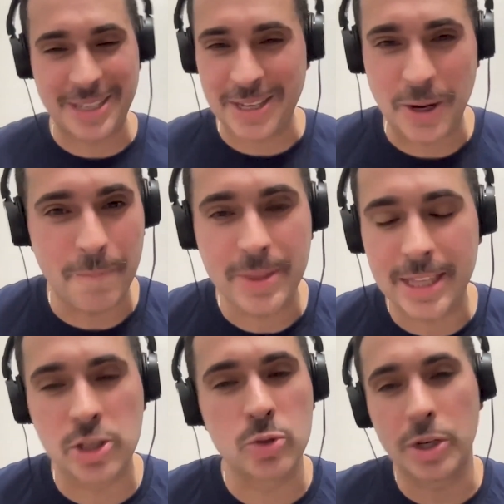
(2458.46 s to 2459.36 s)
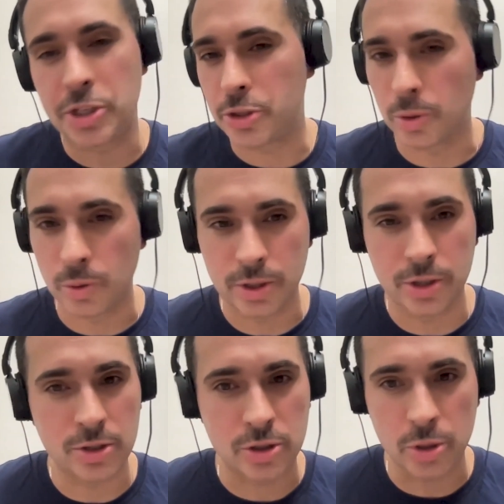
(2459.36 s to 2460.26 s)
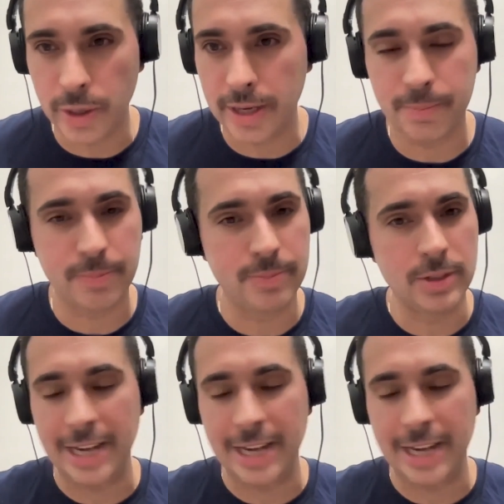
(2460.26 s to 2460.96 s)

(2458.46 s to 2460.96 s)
you know, this is what you do. You just do it. I